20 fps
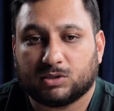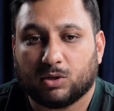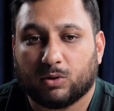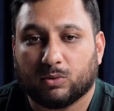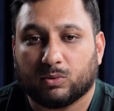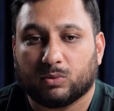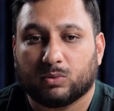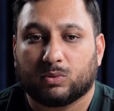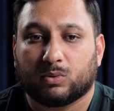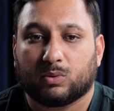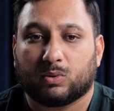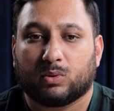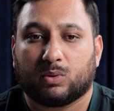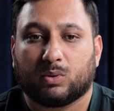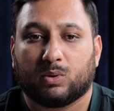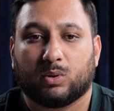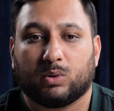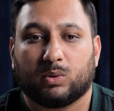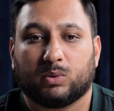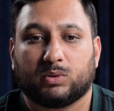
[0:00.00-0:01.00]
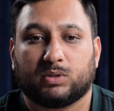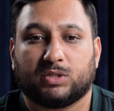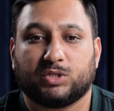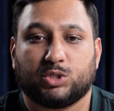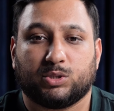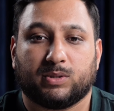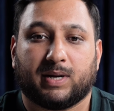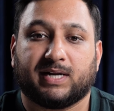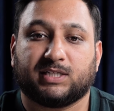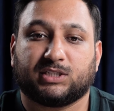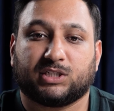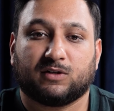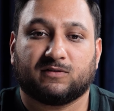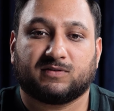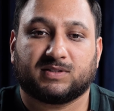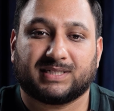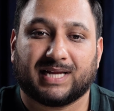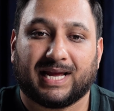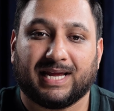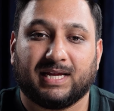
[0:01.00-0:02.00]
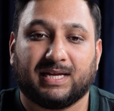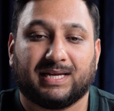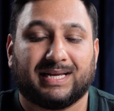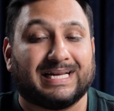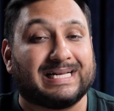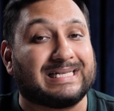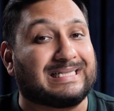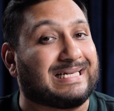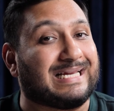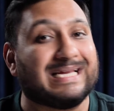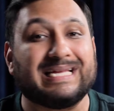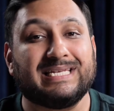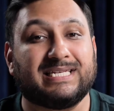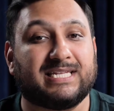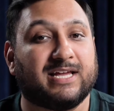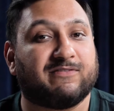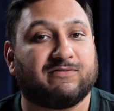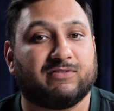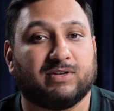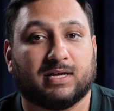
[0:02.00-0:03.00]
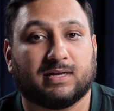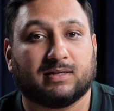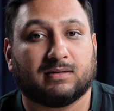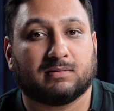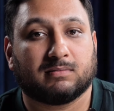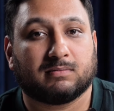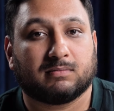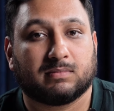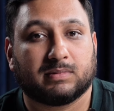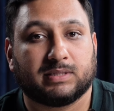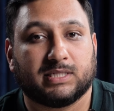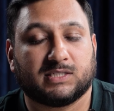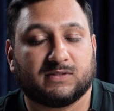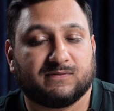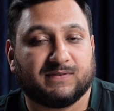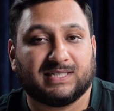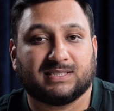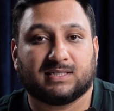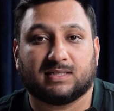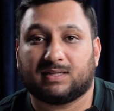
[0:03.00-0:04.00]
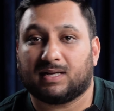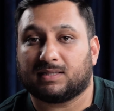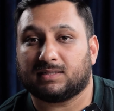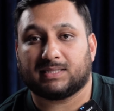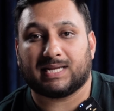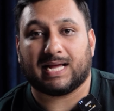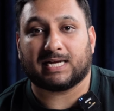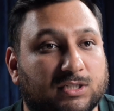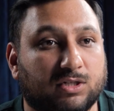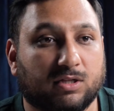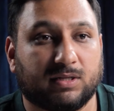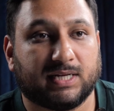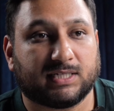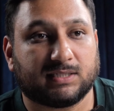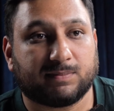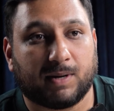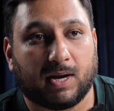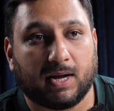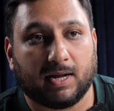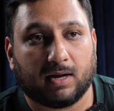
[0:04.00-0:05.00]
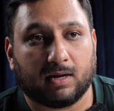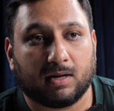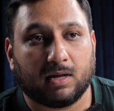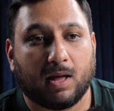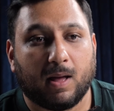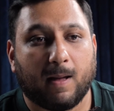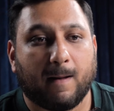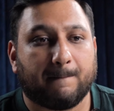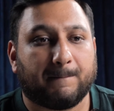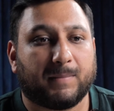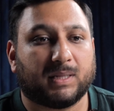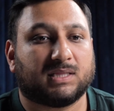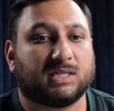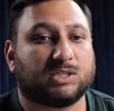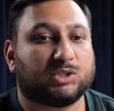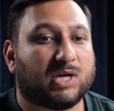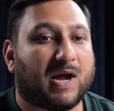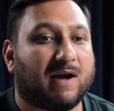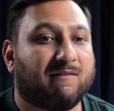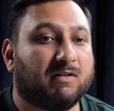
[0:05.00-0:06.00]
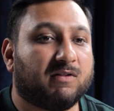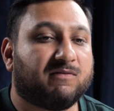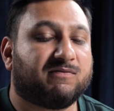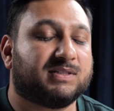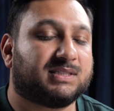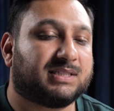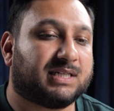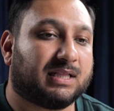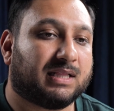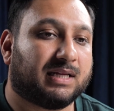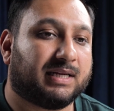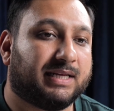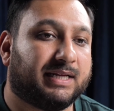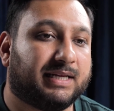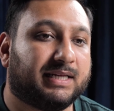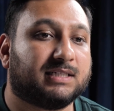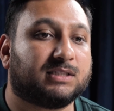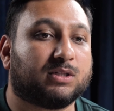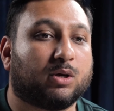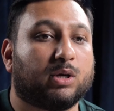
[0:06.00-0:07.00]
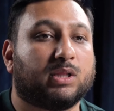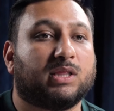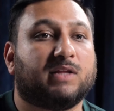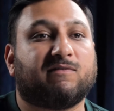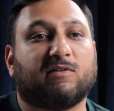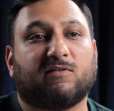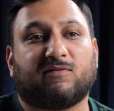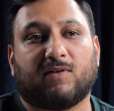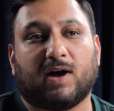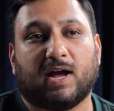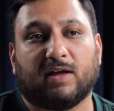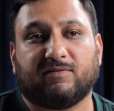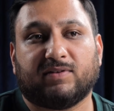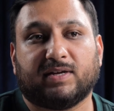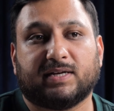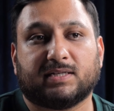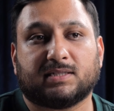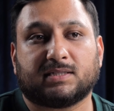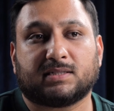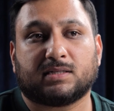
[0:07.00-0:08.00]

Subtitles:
So, duration of stay is indefinite. This visa doesn't actually expire, but the travel facility is only for 5 years.